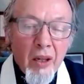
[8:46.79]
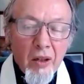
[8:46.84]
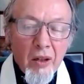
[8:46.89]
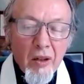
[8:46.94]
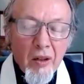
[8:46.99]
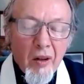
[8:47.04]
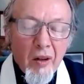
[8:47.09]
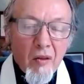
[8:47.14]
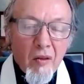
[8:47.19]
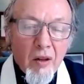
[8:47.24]

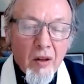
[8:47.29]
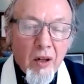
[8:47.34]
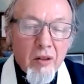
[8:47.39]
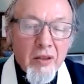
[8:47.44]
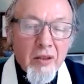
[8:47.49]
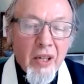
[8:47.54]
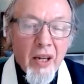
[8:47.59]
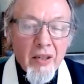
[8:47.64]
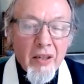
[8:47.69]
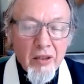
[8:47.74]
of
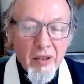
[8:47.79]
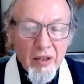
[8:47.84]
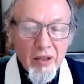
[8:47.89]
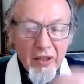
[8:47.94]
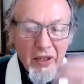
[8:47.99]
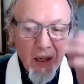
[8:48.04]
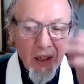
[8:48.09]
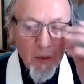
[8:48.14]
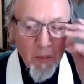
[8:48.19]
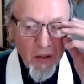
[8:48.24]
grotesque
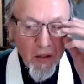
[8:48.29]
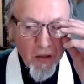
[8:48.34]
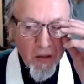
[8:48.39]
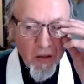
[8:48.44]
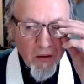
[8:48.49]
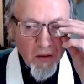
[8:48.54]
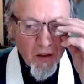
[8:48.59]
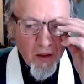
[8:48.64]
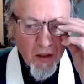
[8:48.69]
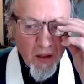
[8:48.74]

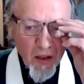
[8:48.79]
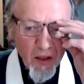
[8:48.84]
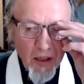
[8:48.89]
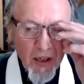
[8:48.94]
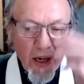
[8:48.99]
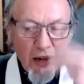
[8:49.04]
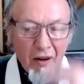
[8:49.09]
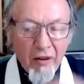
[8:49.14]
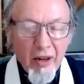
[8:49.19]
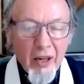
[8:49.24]
demons,
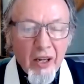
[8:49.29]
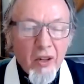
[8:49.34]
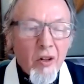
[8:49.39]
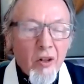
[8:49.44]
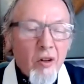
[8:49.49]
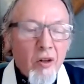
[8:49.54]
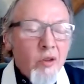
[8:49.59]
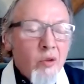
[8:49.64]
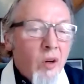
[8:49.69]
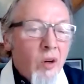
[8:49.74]
carrying huge
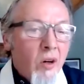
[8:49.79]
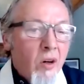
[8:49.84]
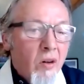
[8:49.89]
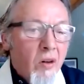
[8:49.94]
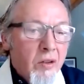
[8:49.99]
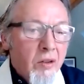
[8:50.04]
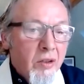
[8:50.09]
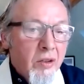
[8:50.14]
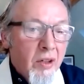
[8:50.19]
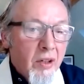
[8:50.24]
rocks,